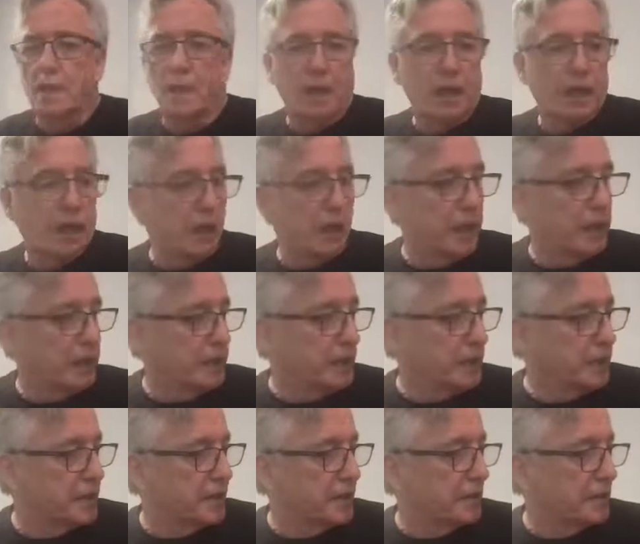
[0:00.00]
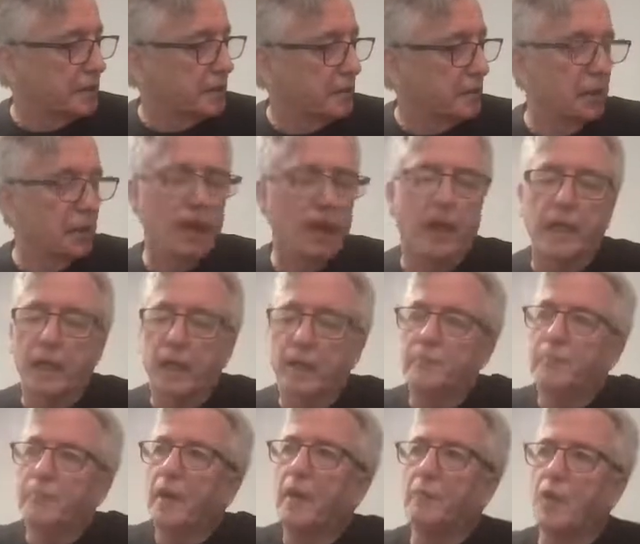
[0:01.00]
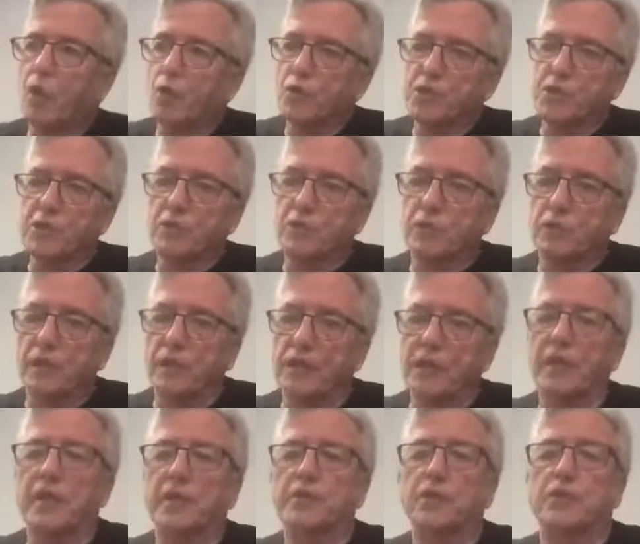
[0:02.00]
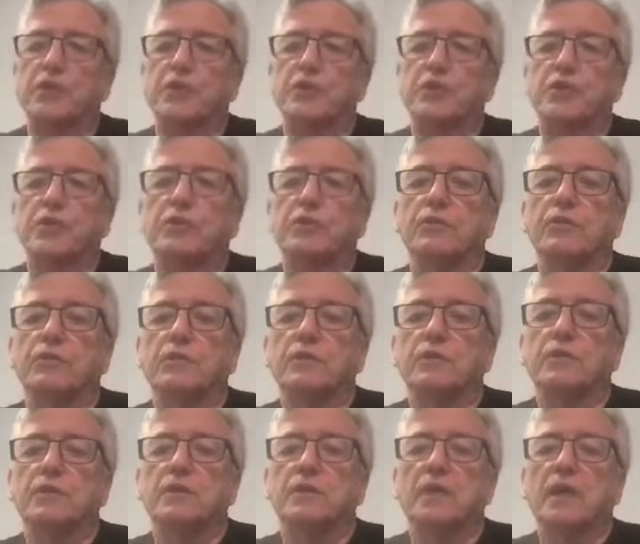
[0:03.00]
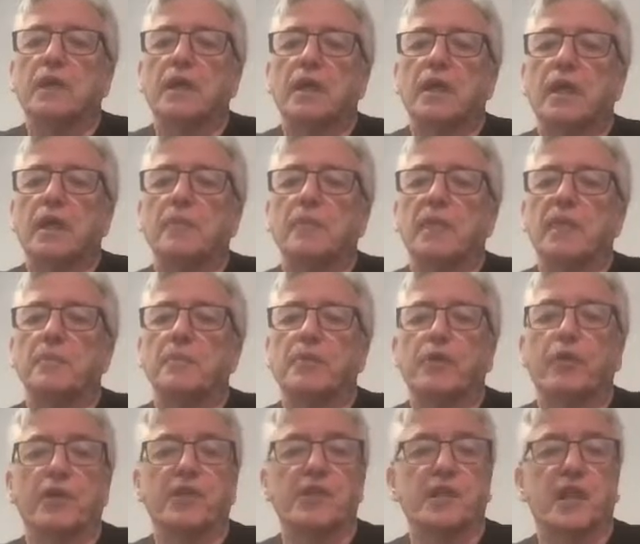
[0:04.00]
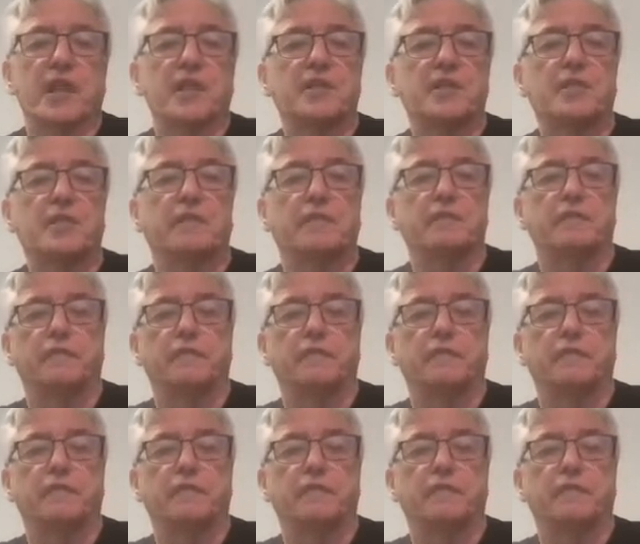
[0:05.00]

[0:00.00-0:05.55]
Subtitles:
and I'm also, I think I told you, I'm in the process of